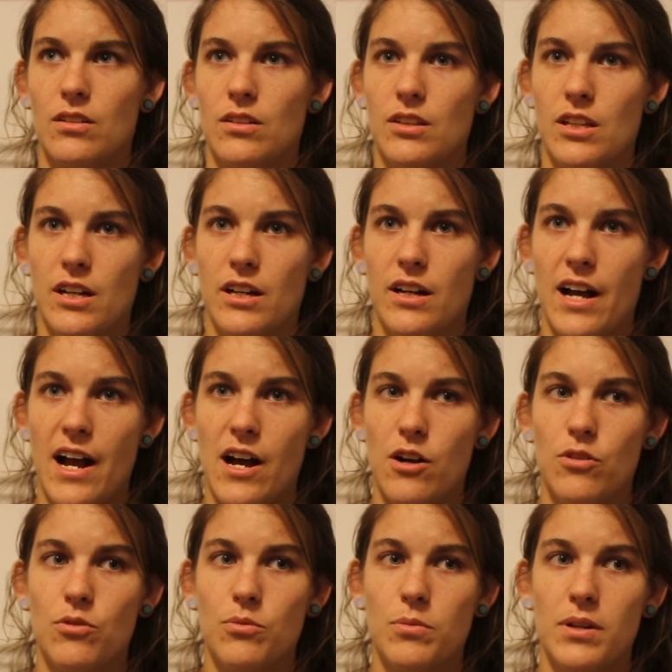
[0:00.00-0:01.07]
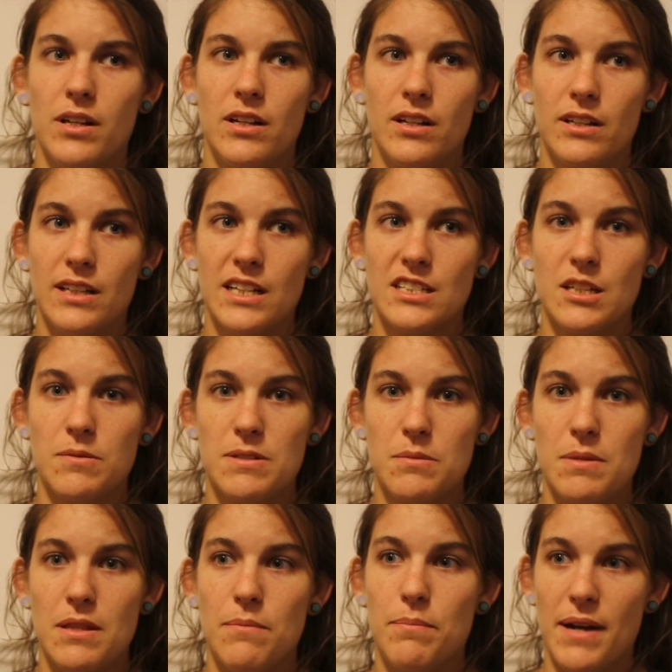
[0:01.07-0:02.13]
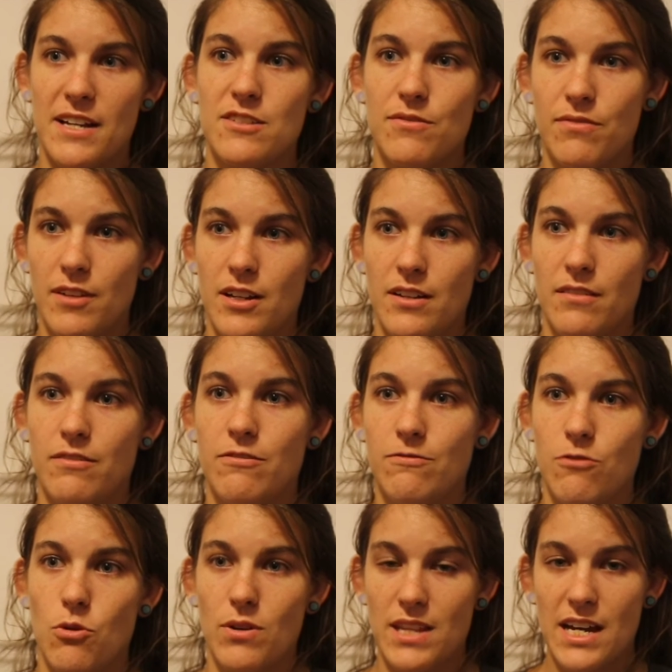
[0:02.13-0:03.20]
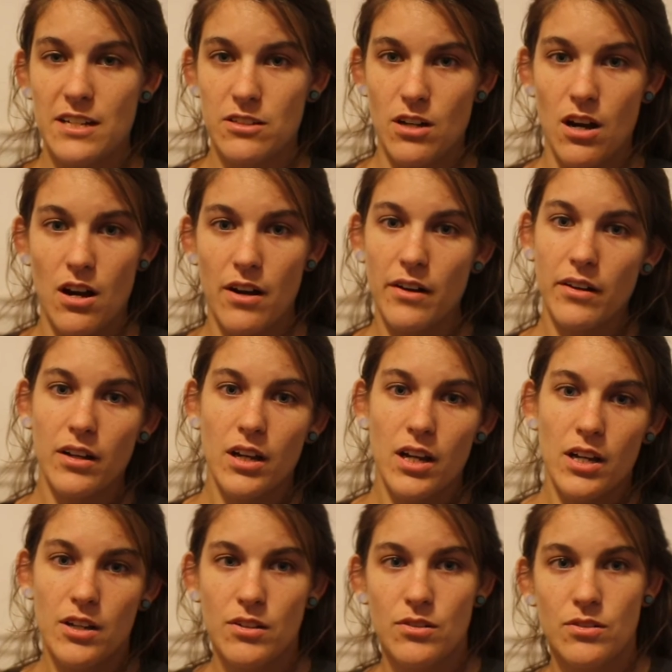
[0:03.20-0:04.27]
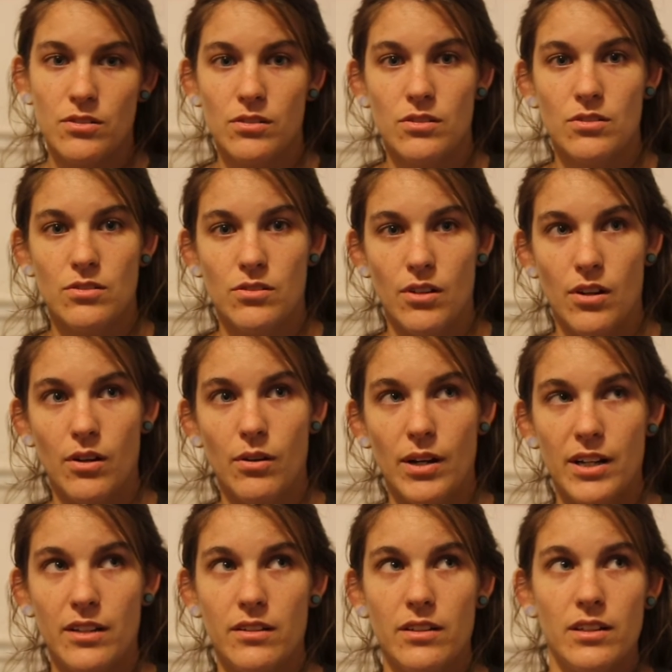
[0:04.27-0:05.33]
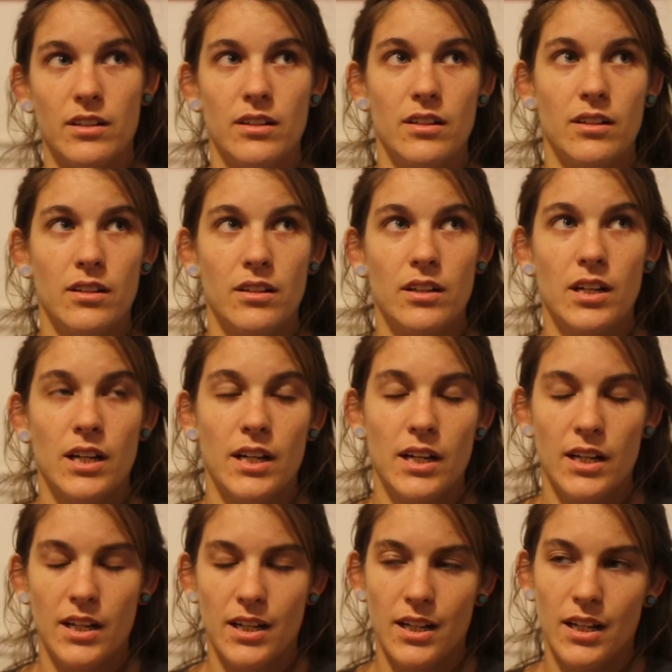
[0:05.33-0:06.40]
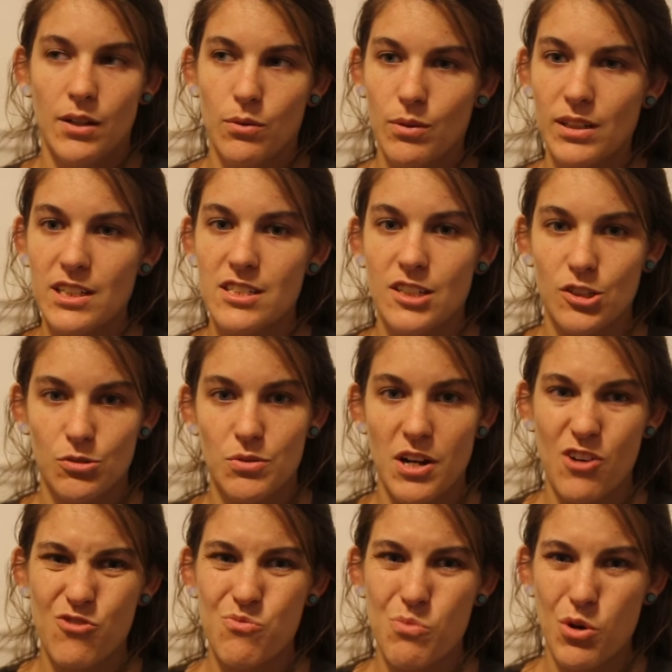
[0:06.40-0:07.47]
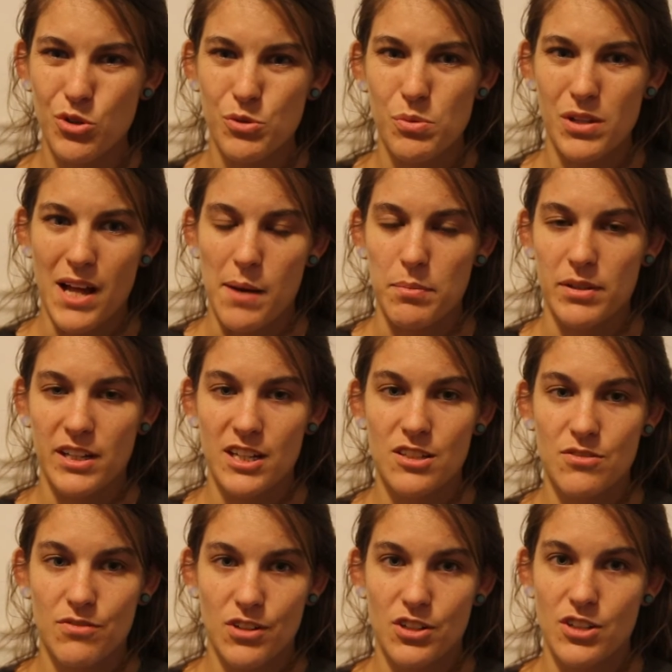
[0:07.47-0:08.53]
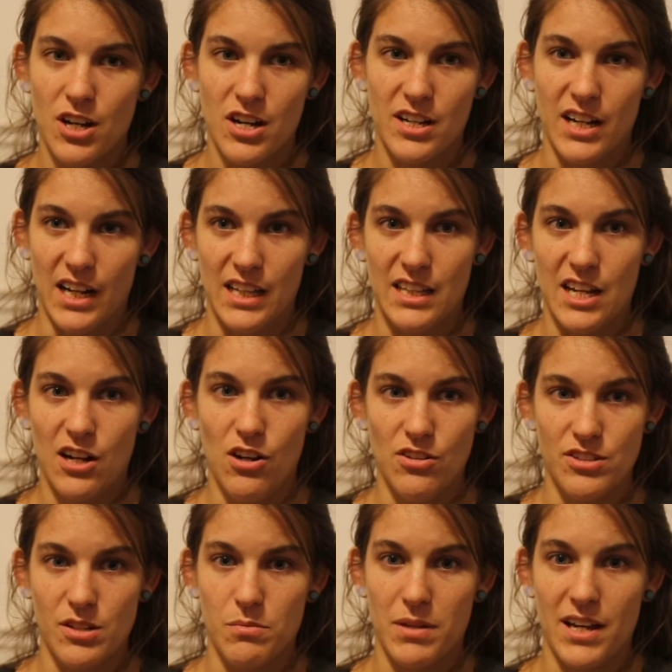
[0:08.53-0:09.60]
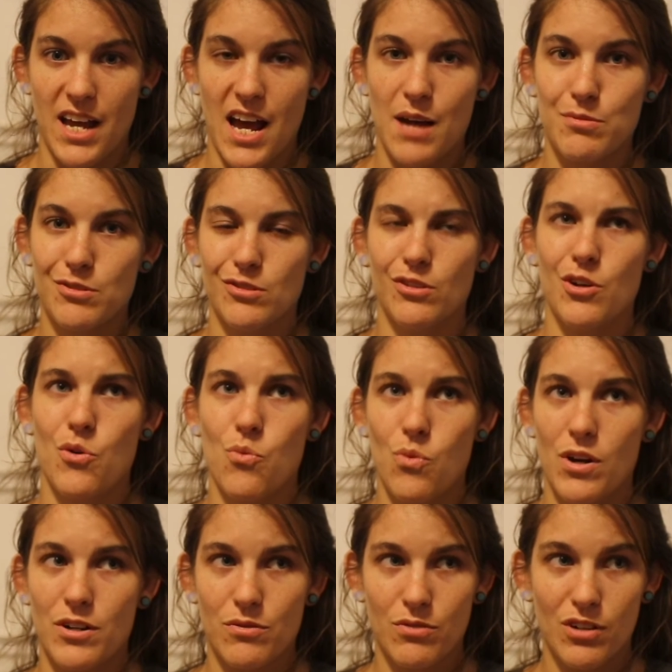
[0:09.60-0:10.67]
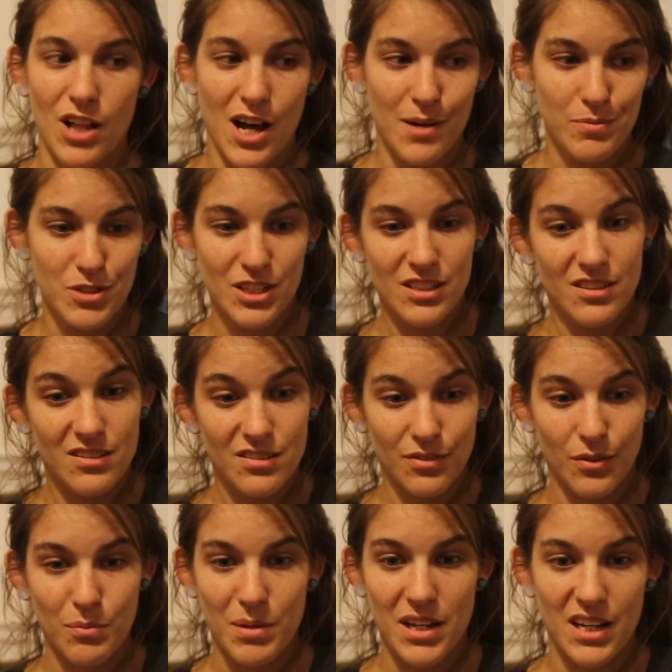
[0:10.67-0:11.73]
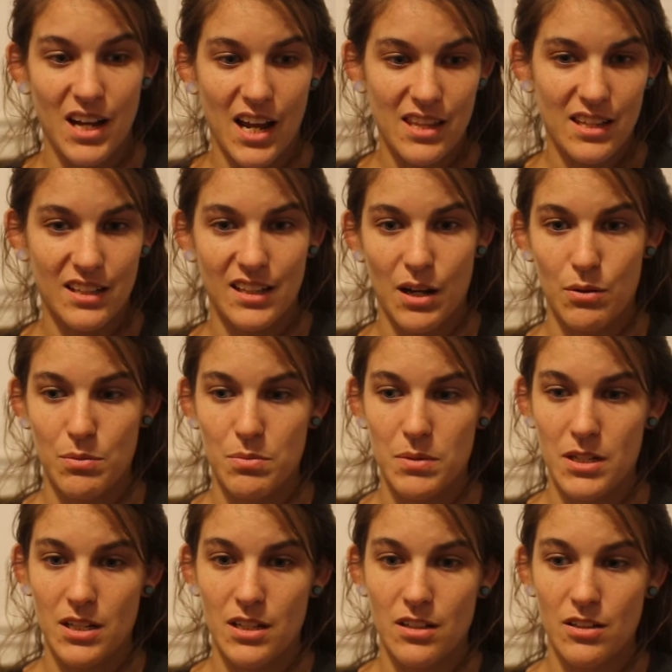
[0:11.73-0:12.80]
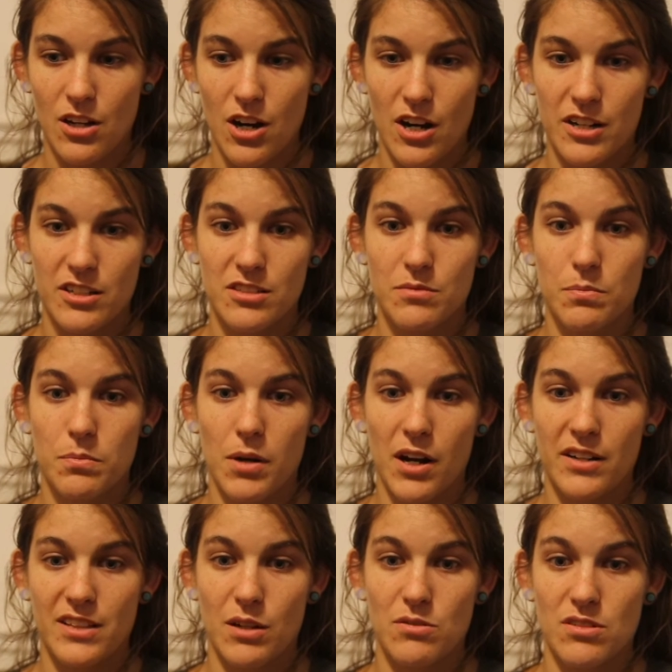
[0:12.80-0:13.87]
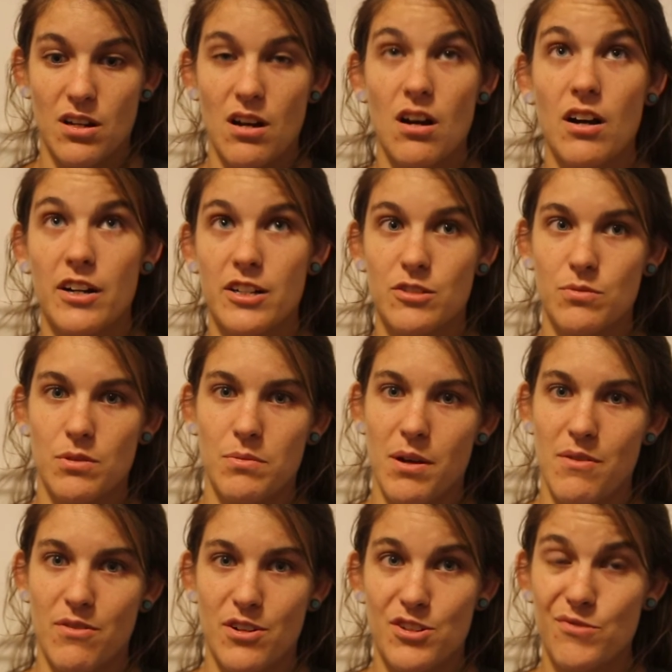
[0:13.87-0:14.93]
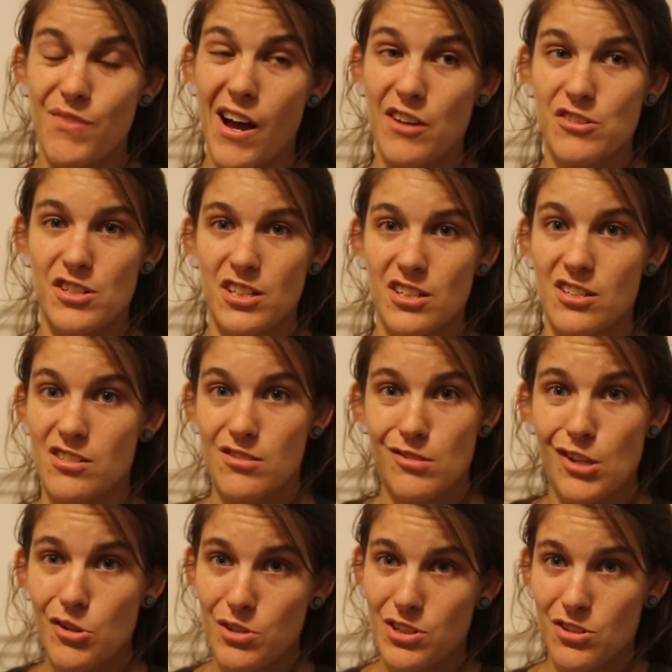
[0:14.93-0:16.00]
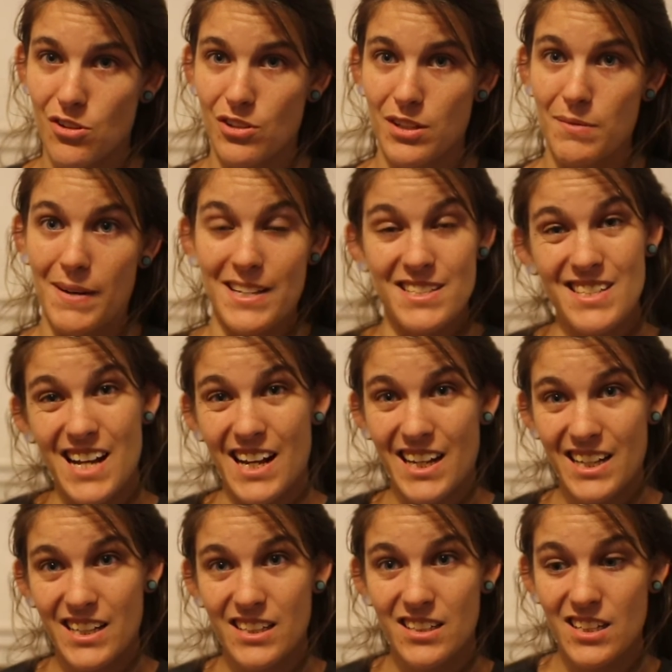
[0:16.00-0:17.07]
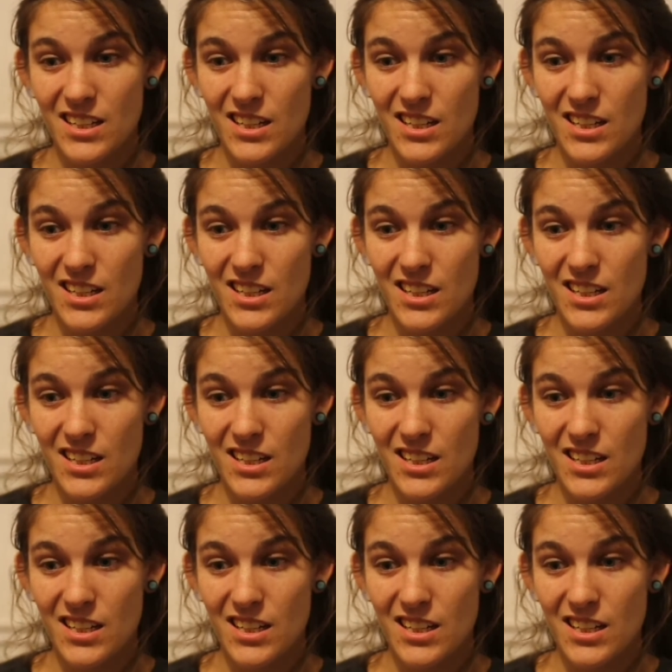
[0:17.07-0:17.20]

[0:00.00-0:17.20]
the home that seems to be the best fit for that dog. So, and it really sucks when you have multiple applicants for a dog and they all seem like absolutely wonderful options. For me, I think that would be the hardest part. That was the hardest with my first foster, because Loki's only my second